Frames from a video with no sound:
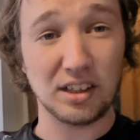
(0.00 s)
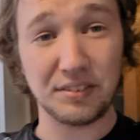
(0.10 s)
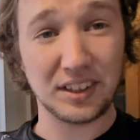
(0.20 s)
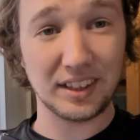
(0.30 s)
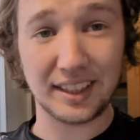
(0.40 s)

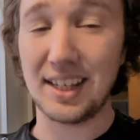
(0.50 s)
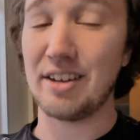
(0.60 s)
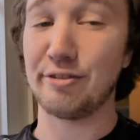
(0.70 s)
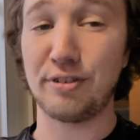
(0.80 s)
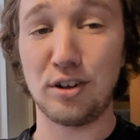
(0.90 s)
everything like that,
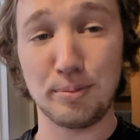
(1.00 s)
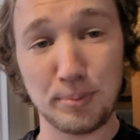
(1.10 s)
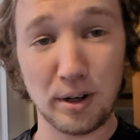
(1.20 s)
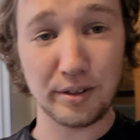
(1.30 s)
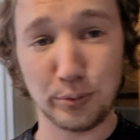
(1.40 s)
and fall
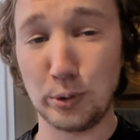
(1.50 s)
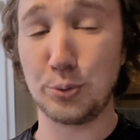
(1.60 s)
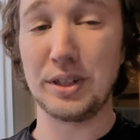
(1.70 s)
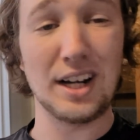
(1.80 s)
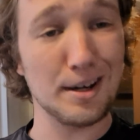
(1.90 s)
apart, which
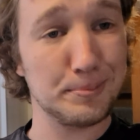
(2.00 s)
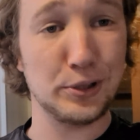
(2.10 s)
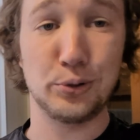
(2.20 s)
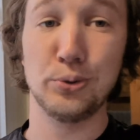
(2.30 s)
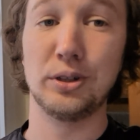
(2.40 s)
would not be
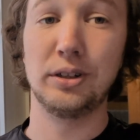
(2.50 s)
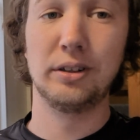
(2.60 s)
cool.